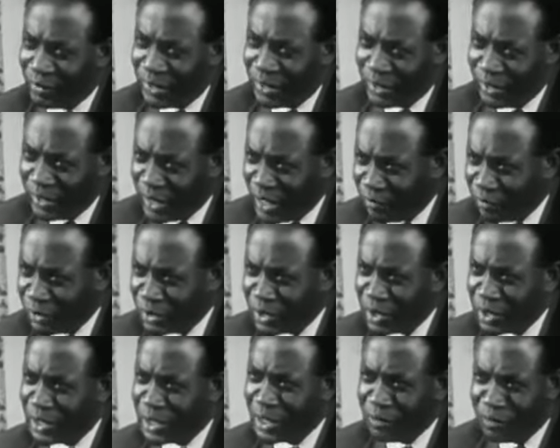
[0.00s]
that the
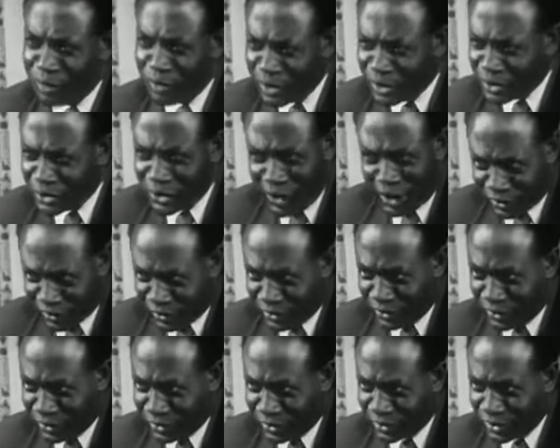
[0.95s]
African, given the
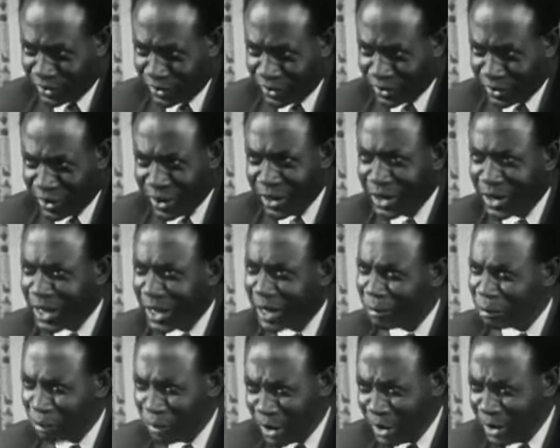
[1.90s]
chance,
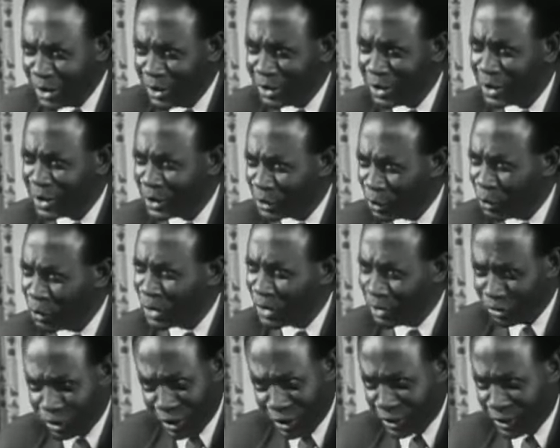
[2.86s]
can manage his
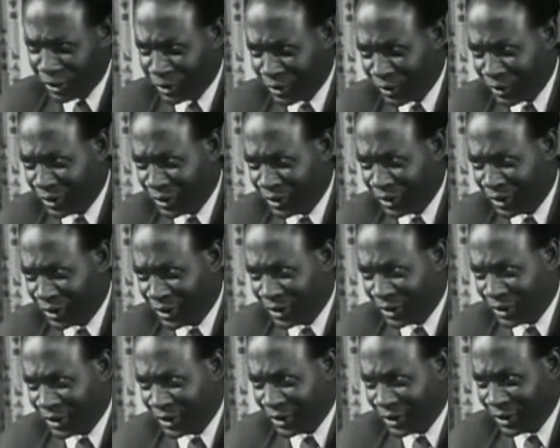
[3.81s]
own affairs.
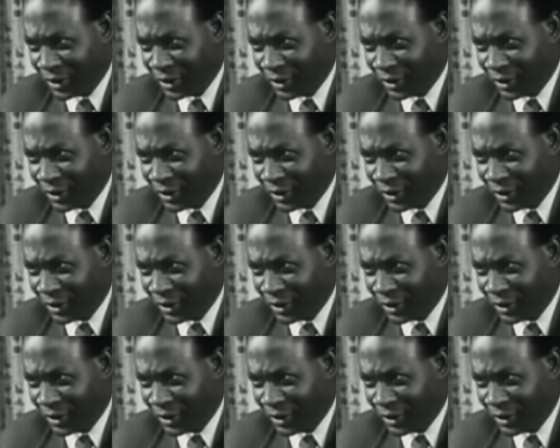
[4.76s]
And can